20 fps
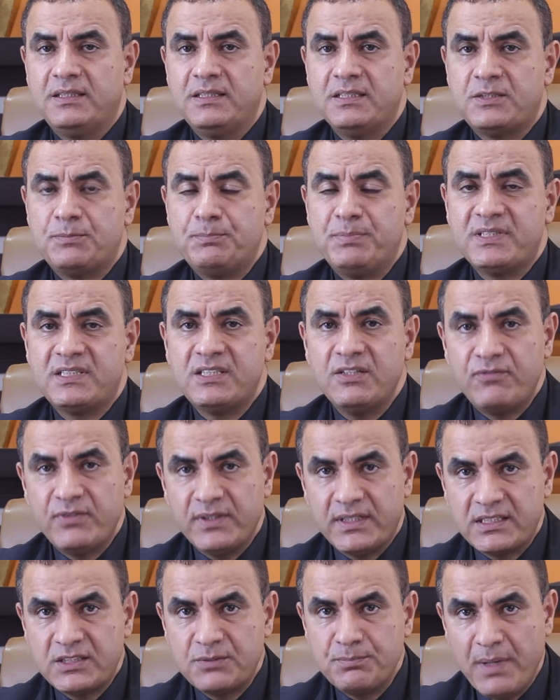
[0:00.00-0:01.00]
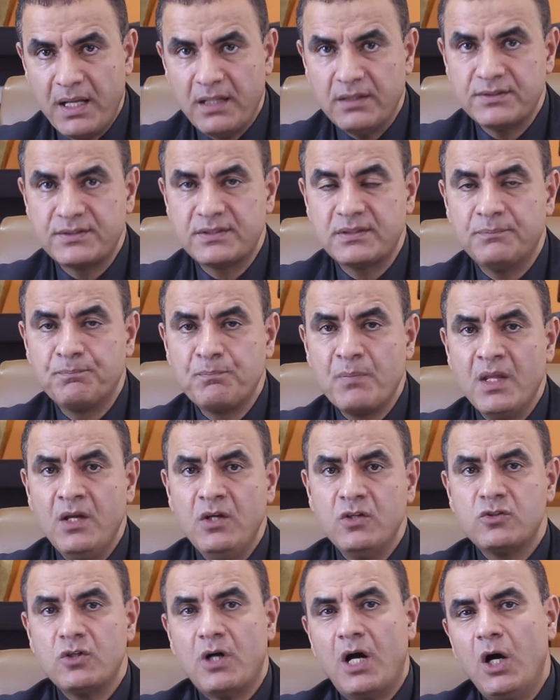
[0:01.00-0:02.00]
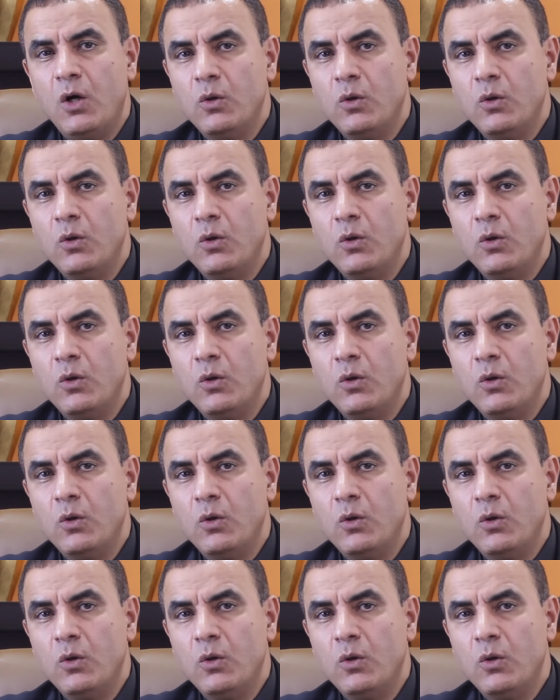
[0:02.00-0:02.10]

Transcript: specific smells. So I